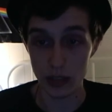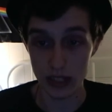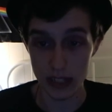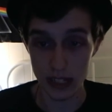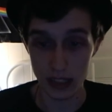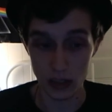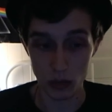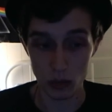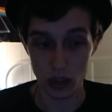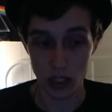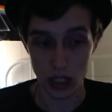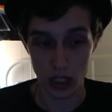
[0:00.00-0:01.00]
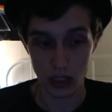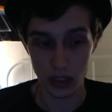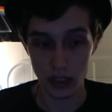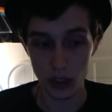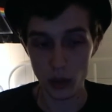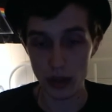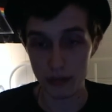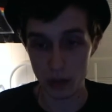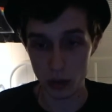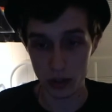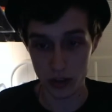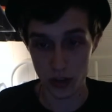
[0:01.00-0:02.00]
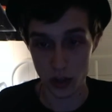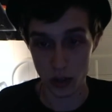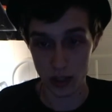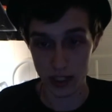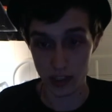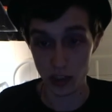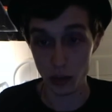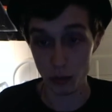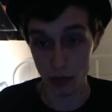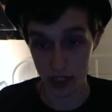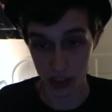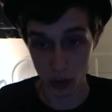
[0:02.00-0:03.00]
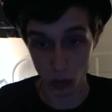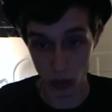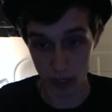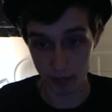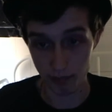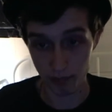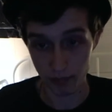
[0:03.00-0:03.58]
continue. You have no other choice. You must go on."